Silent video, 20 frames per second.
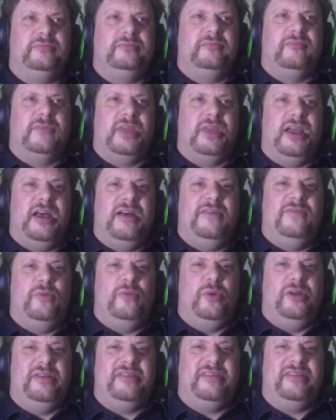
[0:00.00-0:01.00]

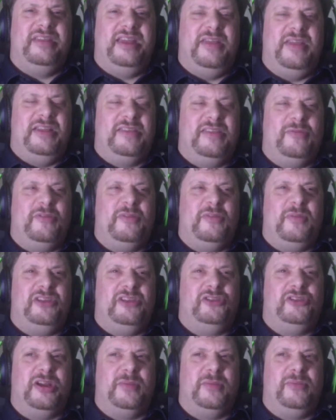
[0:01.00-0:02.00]
Wilson, and then it's supposed to be a
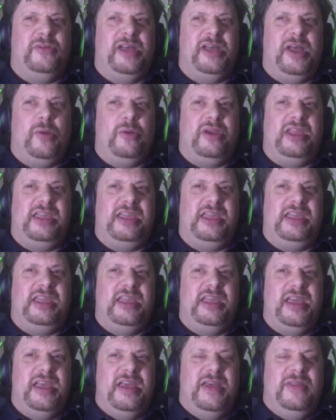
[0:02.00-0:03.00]
trick play where he
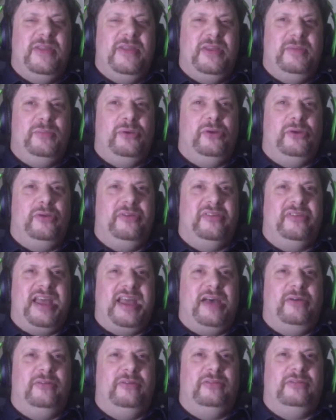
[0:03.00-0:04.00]
then pulls
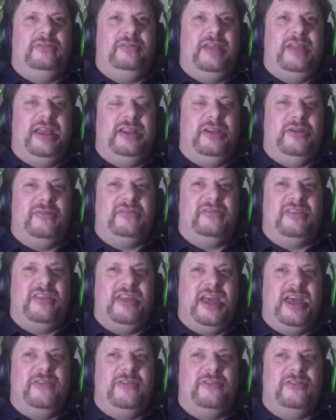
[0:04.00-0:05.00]
out and goes to the
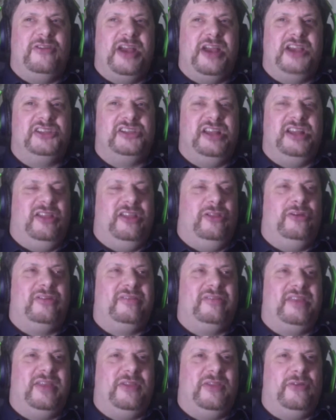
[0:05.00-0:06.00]
other direction. And it looks
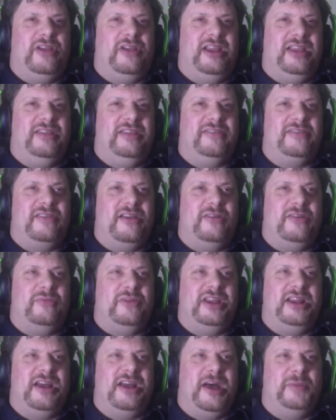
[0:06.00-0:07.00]
like they're running a
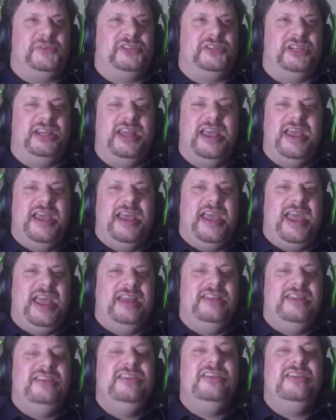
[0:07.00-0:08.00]
read option,
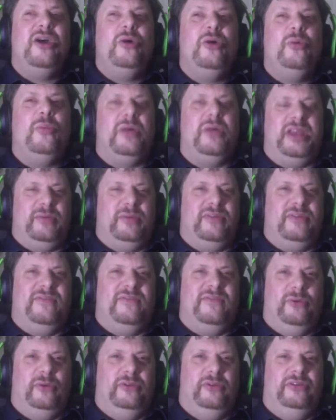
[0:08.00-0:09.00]
and nobody was
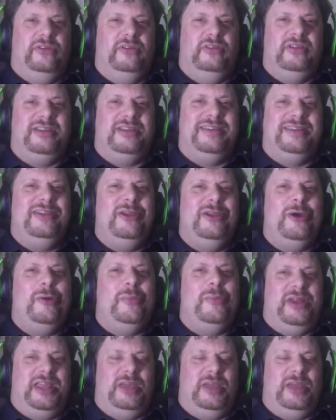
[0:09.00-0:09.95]
fooled. Nobody.